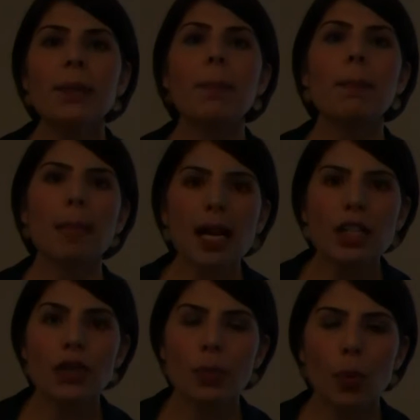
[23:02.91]

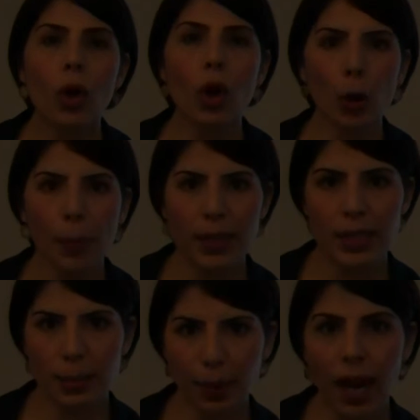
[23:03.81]
much more open to
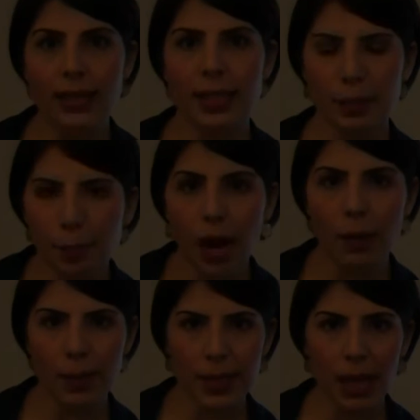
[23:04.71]
the process of
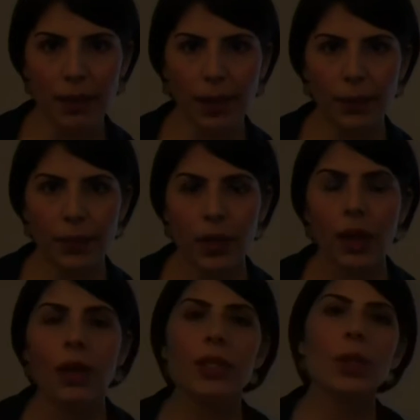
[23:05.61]
problem solving.
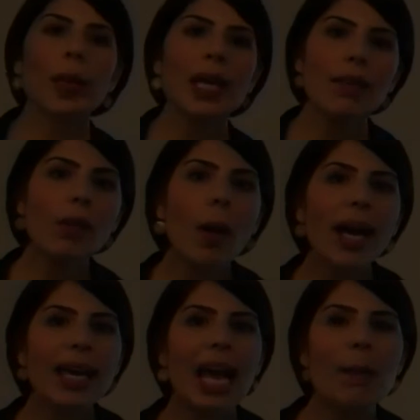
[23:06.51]
So even though I
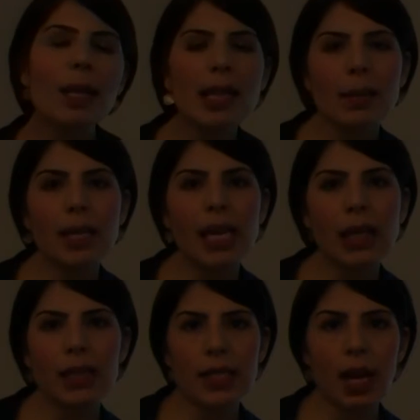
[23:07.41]
came in at the beginning
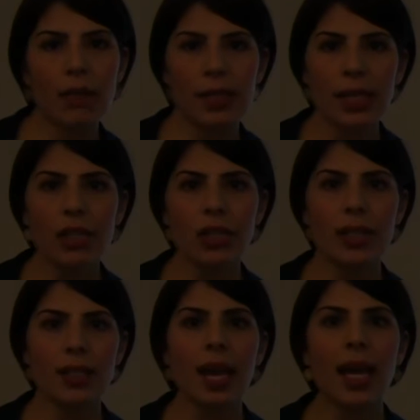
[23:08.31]
of this conversation
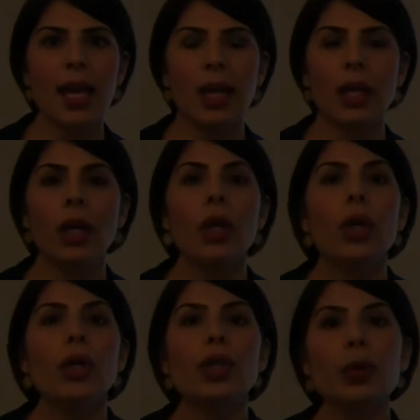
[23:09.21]
saying,
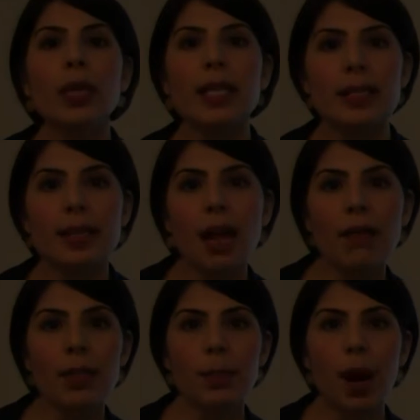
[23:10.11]
you need to solve
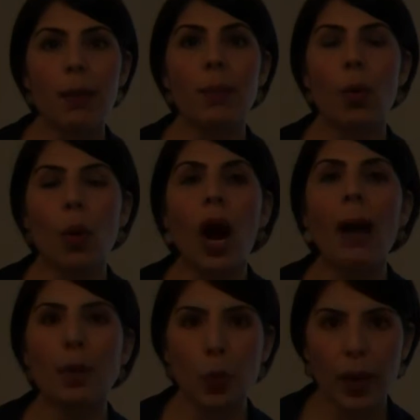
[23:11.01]
this problem or
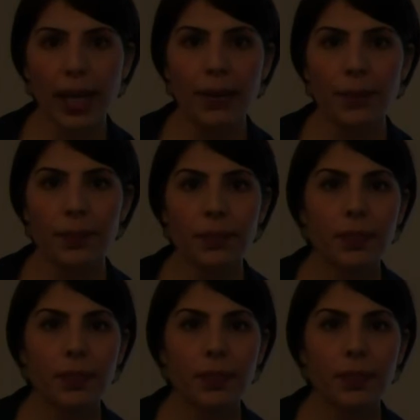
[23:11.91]
I'm quitting,